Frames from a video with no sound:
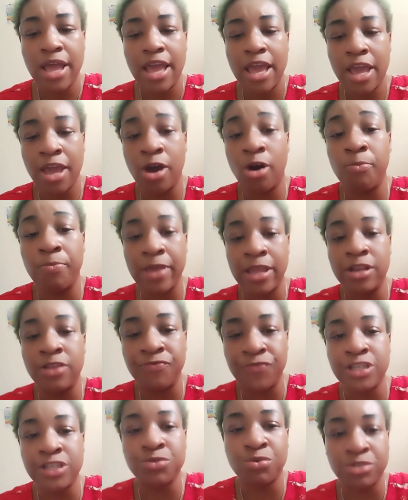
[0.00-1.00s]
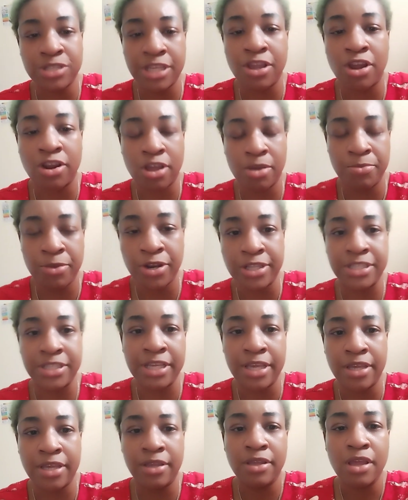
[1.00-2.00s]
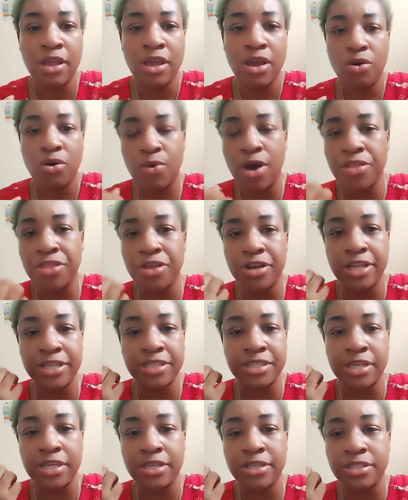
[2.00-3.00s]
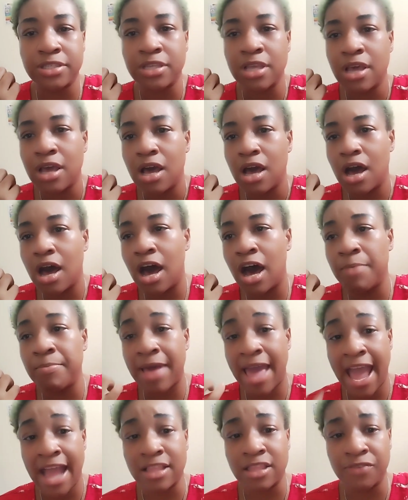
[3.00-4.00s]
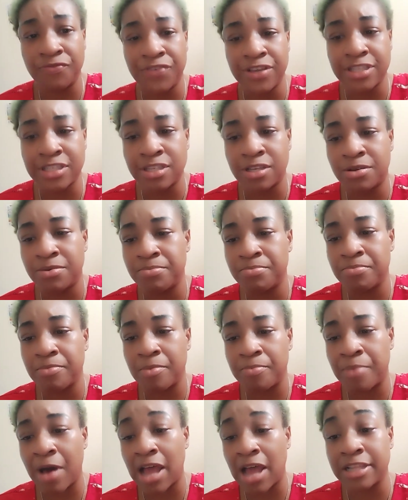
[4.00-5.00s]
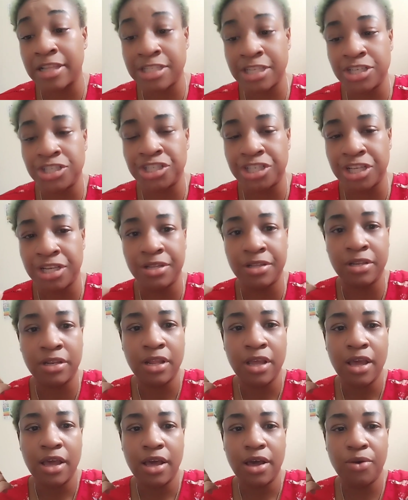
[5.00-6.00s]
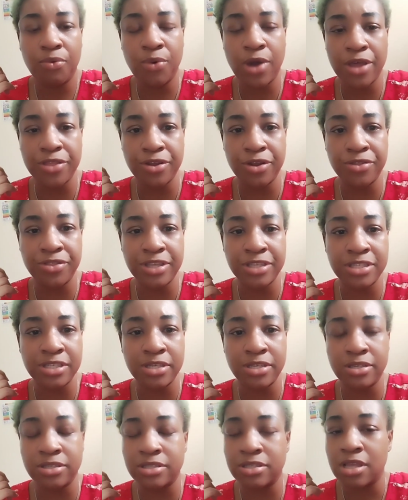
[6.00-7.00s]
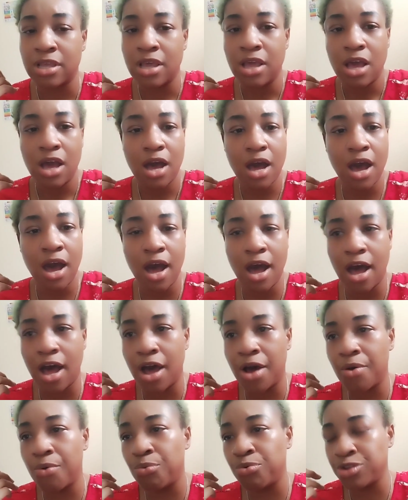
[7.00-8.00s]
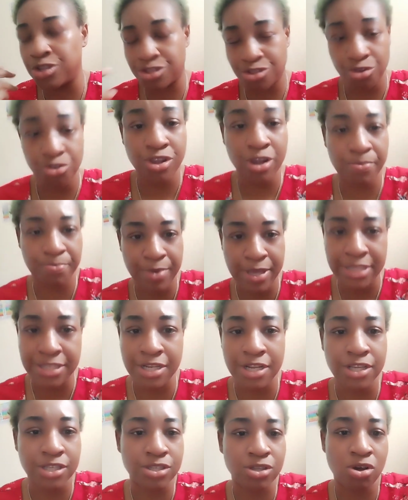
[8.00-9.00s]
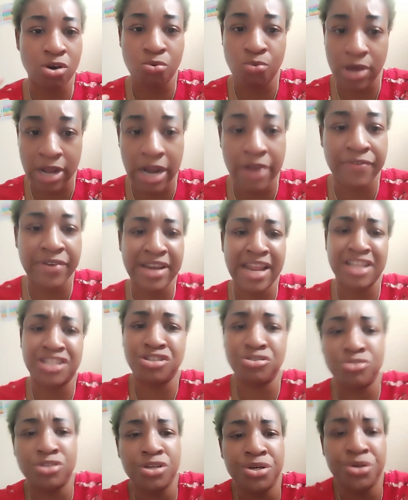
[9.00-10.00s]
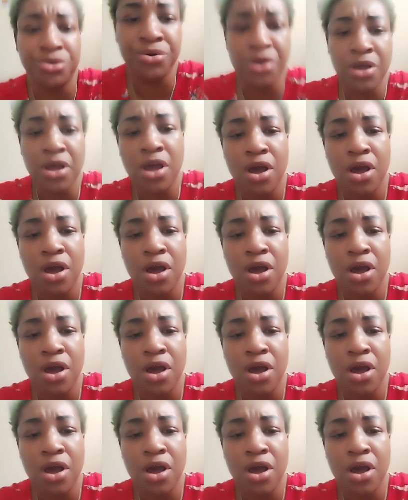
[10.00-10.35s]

help individuals in your community, whether this is activism, politician, whether this is through your business or whatever that you do